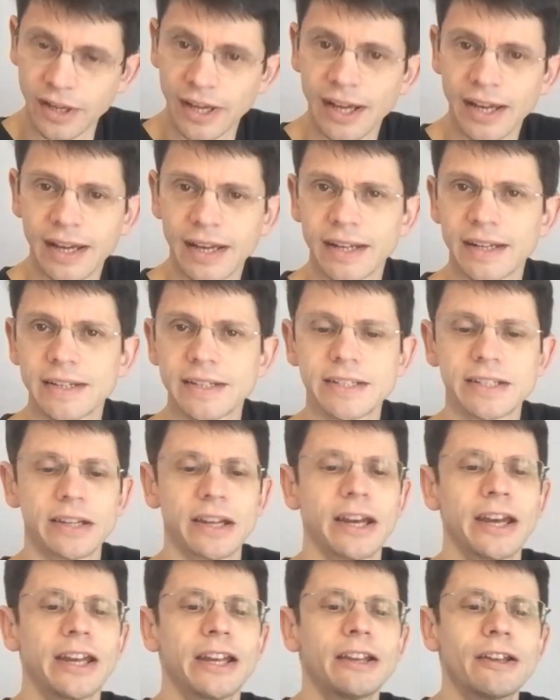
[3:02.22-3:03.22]
And
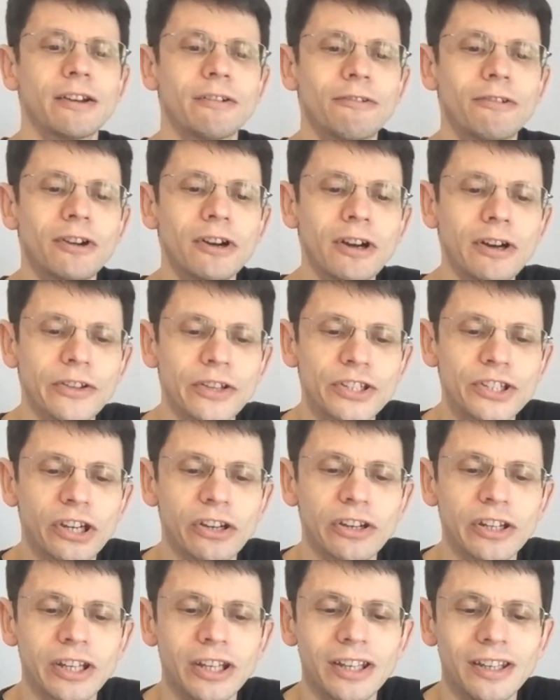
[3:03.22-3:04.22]
a rather
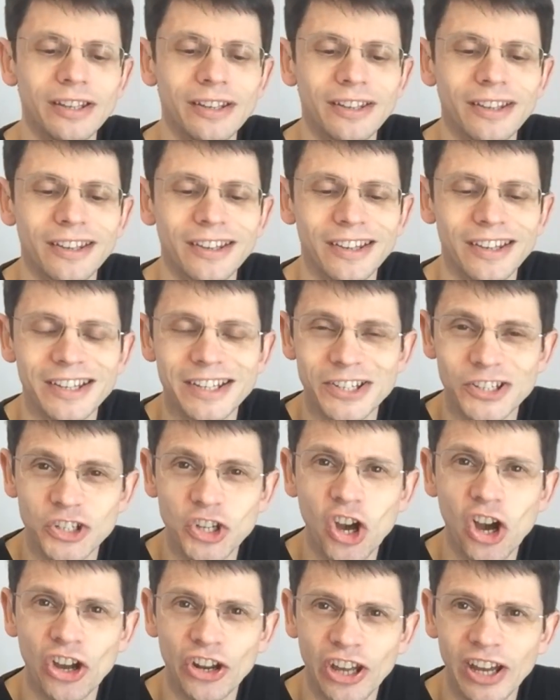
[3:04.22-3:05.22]
tiny
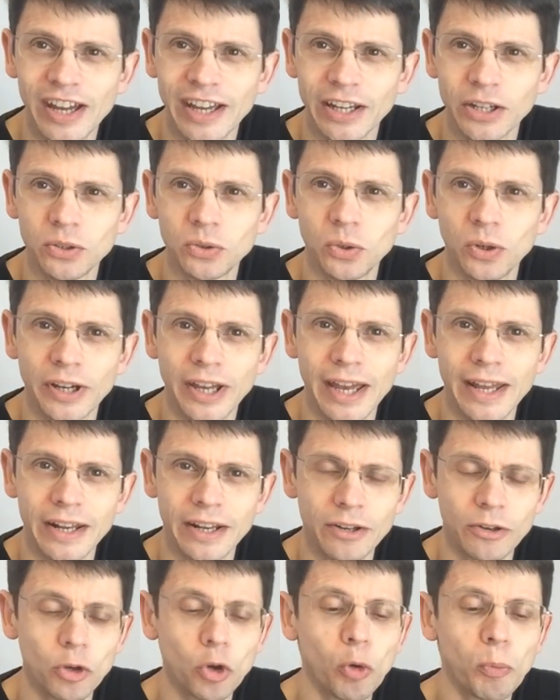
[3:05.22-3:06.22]
star diagonal,
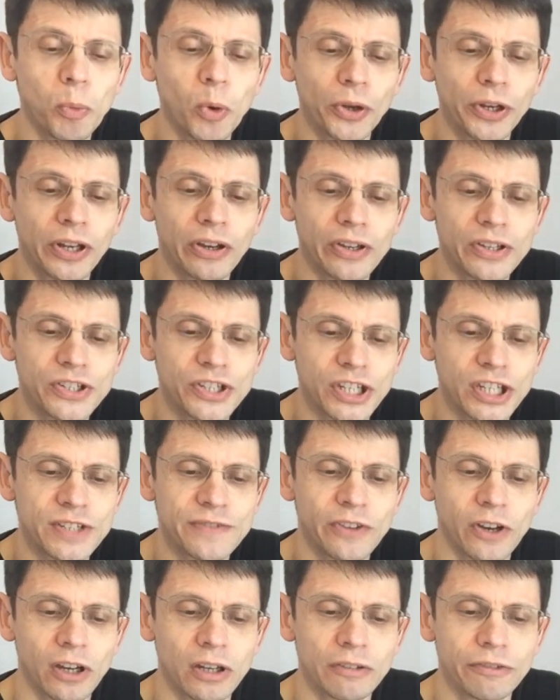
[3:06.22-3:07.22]
again
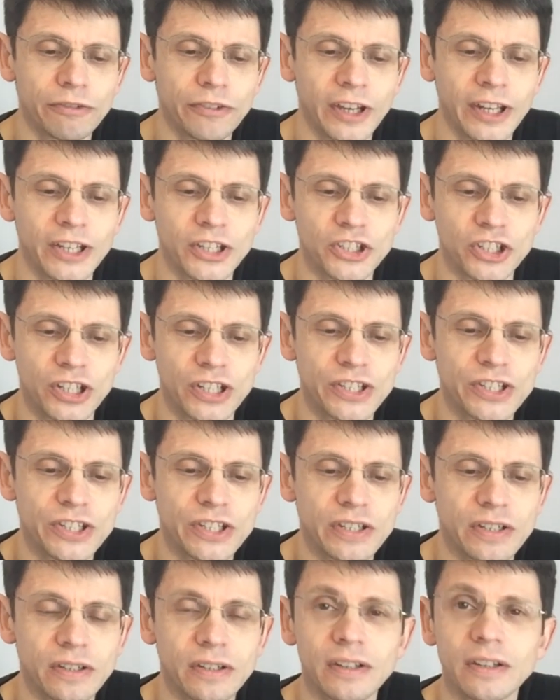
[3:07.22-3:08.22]
0.965
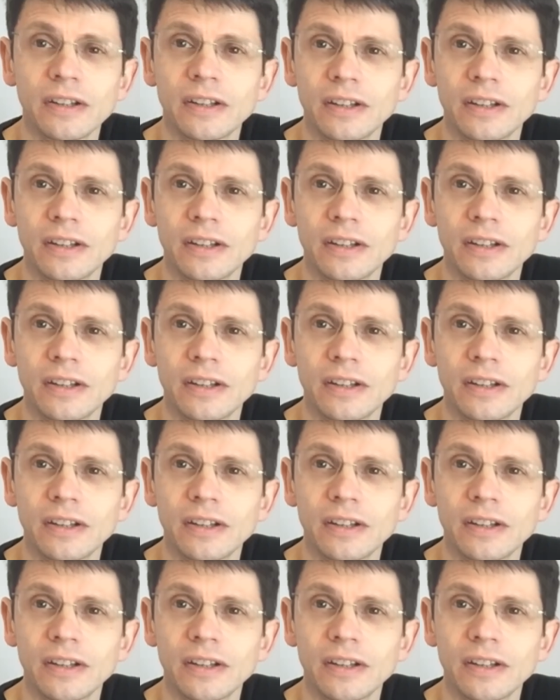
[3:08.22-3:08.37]
inches.